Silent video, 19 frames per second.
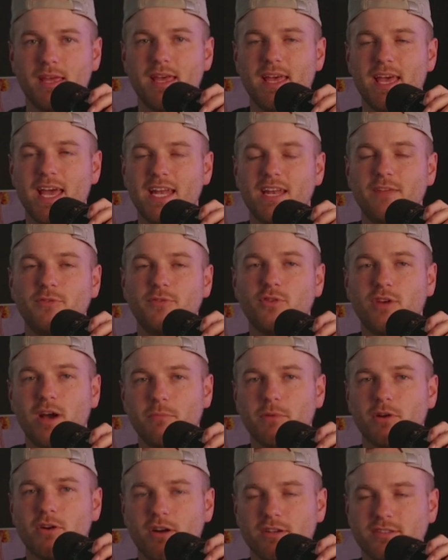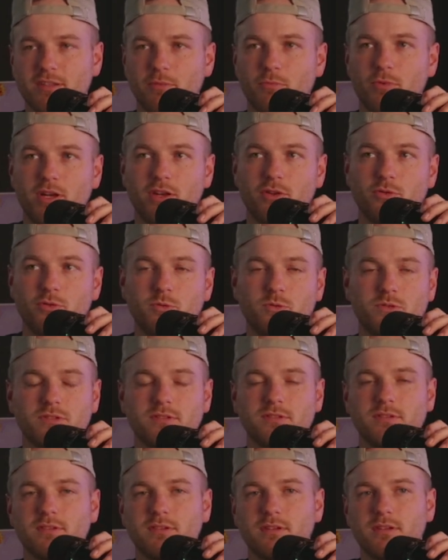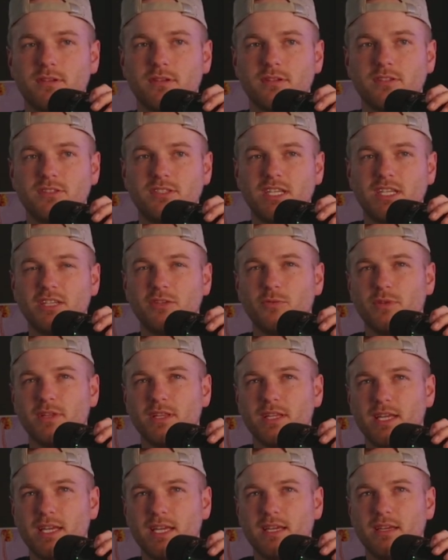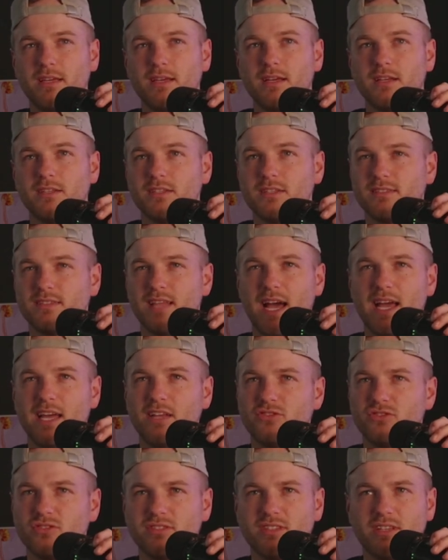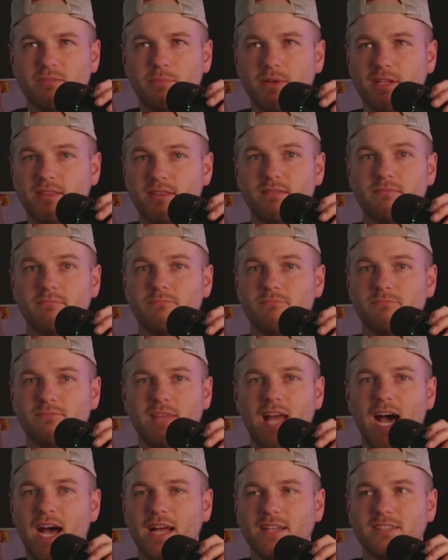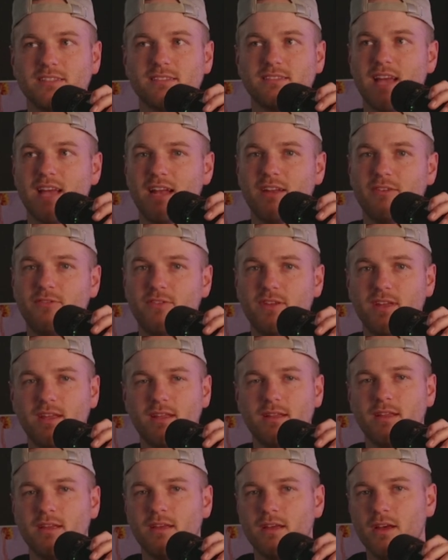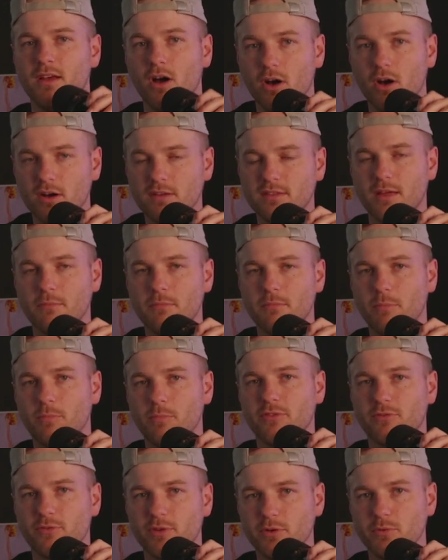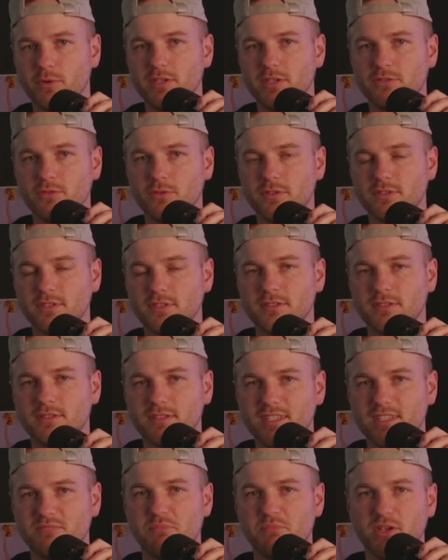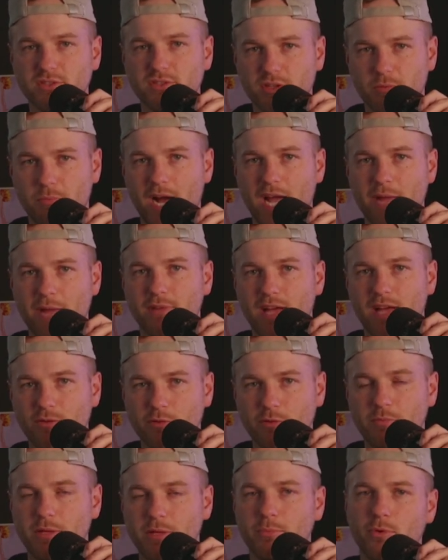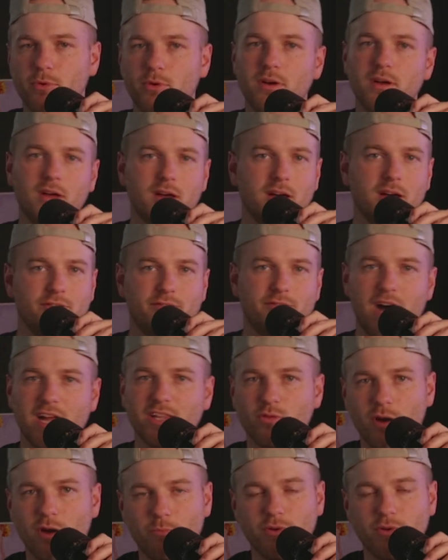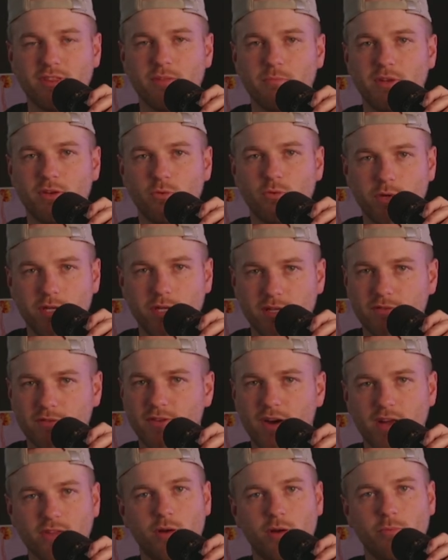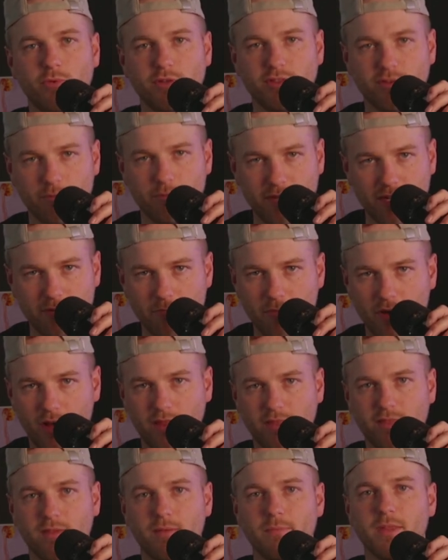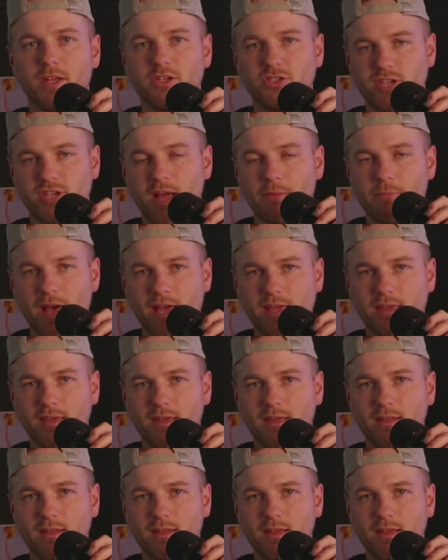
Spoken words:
And if you come across someone who's genuinely just not interested, but not a fit, hook them up with free resources. This builds your pipeline with people. Follow up with them in a week. Follow up with them in a month. Check back in.